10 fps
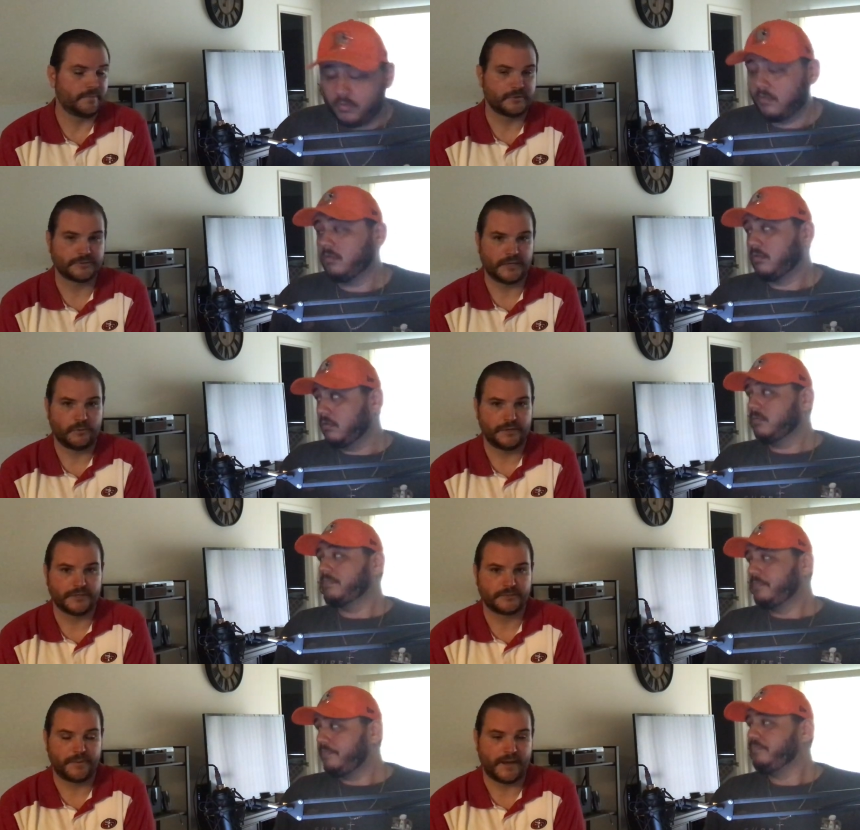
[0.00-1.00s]
Speaker 1: numbers like we'd
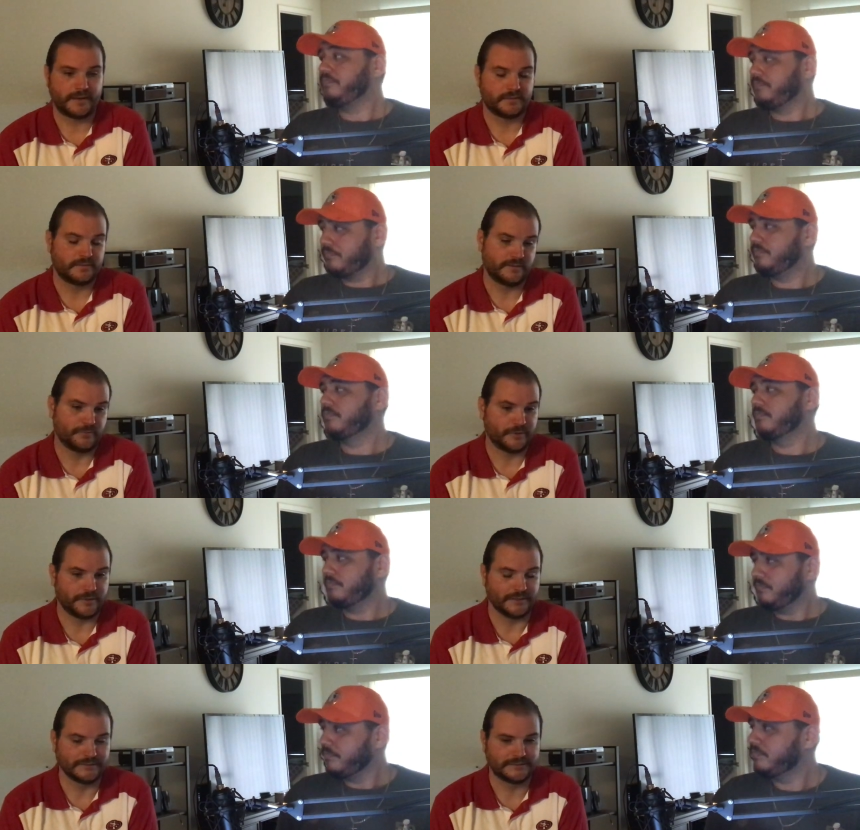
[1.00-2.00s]
expect. Didn't
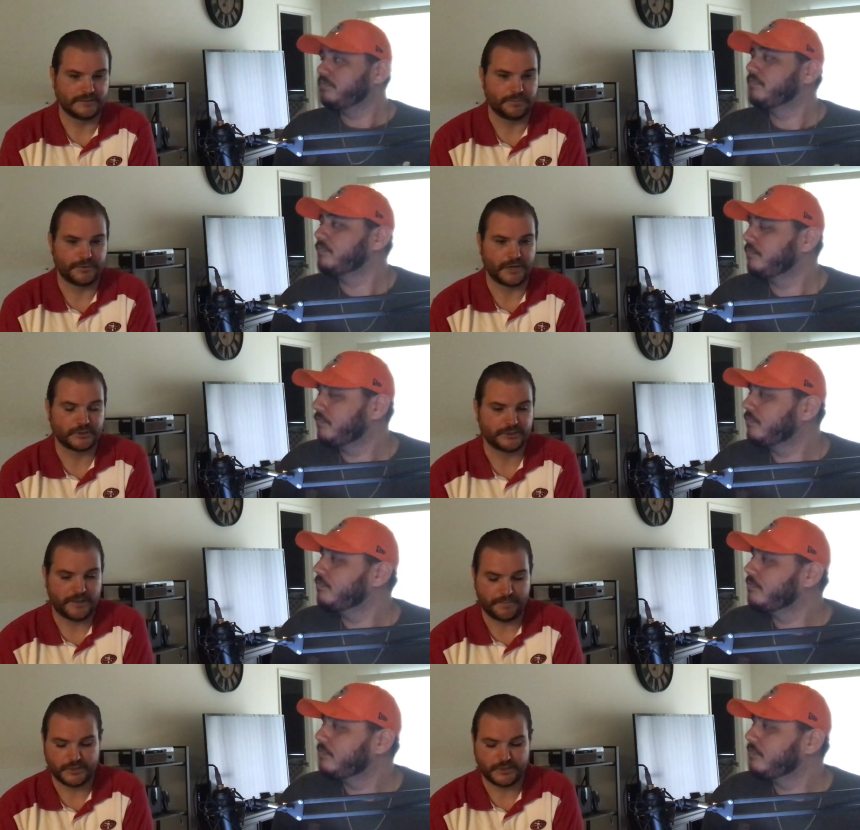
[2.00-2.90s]
really see the production at